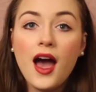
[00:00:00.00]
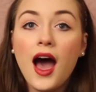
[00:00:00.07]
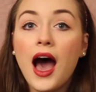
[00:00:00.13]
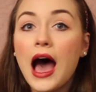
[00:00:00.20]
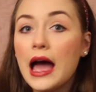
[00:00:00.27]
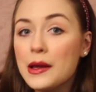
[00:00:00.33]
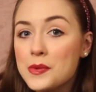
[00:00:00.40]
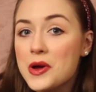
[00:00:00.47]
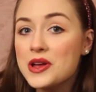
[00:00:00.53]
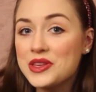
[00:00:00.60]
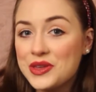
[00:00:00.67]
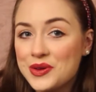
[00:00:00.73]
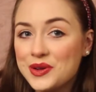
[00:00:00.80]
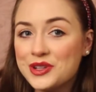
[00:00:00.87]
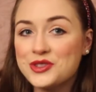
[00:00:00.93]
I want
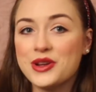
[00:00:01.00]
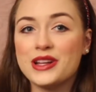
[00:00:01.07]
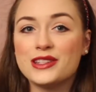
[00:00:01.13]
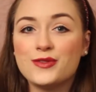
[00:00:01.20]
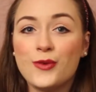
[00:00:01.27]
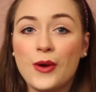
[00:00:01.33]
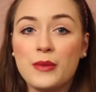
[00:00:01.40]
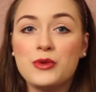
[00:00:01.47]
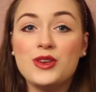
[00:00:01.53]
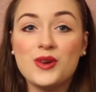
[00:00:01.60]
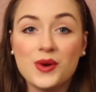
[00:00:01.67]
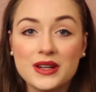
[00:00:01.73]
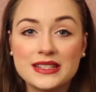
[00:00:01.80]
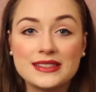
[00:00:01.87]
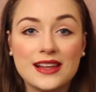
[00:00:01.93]
you to transform
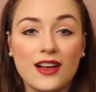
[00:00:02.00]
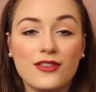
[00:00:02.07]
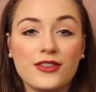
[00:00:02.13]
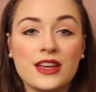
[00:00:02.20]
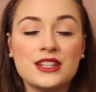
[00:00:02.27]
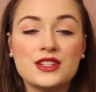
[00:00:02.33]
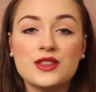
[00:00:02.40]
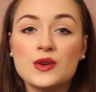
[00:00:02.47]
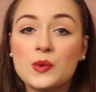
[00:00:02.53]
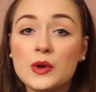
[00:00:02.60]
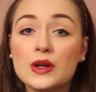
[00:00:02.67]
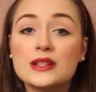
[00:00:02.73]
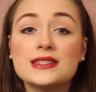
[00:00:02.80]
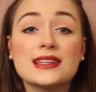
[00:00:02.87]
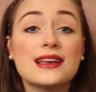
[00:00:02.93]
yourself into the
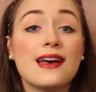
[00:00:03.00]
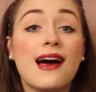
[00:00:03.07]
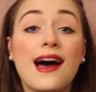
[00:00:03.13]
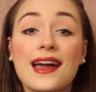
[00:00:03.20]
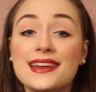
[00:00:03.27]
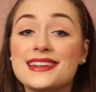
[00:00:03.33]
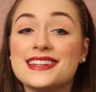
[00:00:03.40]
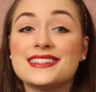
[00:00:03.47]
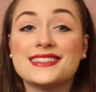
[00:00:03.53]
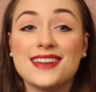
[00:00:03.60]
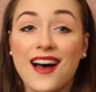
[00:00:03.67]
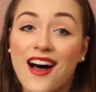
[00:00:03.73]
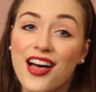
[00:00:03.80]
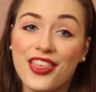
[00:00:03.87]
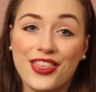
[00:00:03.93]
world's kindest
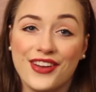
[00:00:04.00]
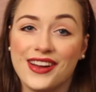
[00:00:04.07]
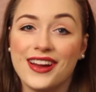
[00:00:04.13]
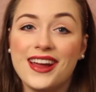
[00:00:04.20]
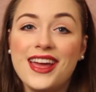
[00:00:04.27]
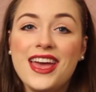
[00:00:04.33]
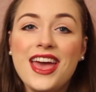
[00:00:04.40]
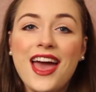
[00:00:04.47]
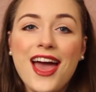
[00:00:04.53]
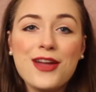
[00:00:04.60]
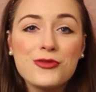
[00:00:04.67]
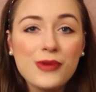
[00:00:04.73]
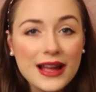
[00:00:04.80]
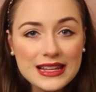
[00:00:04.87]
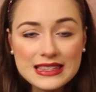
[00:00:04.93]
author
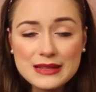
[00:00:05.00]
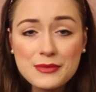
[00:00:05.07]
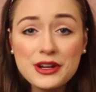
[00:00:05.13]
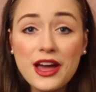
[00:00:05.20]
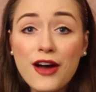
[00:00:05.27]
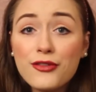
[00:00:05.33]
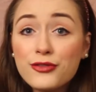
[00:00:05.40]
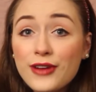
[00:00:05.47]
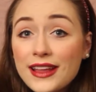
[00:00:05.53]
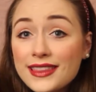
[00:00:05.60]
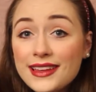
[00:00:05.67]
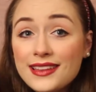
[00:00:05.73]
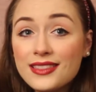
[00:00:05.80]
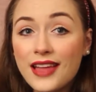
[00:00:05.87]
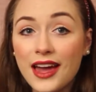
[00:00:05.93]
and write someone a
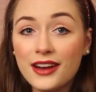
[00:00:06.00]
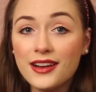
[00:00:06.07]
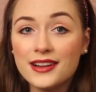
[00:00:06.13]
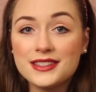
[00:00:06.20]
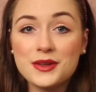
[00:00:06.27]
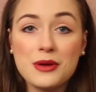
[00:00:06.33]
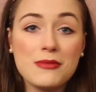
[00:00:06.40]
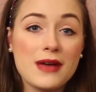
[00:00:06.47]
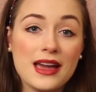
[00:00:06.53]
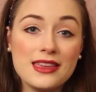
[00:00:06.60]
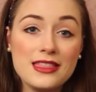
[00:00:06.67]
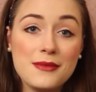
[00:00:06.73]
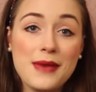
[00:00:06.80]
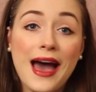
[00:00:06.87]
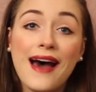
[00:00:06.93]
friendly letter to
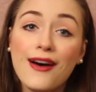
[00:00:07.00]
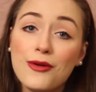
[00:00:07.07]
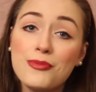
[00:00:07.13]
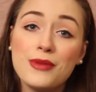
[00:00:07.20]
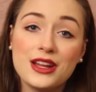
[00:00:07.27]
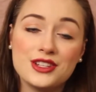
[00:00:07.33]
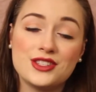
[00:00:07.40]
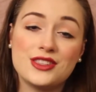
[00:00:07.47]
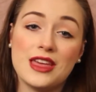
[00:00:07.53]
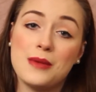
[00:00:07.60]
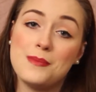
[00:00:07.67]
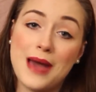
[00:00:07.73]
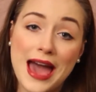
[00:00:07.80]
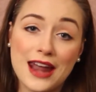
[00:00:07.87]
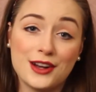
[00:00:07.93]
remind them how much they
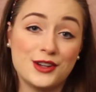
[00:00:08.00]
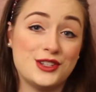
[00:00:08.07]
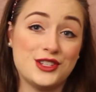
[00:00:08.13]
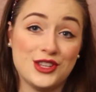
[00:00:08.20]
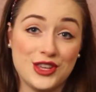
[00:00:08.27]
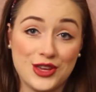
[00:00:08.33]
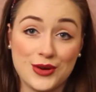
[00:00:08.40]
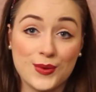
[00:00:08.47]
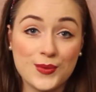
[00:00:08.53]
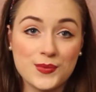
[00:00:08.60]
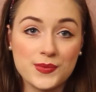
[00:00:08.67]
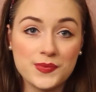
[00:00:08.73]
matter to you.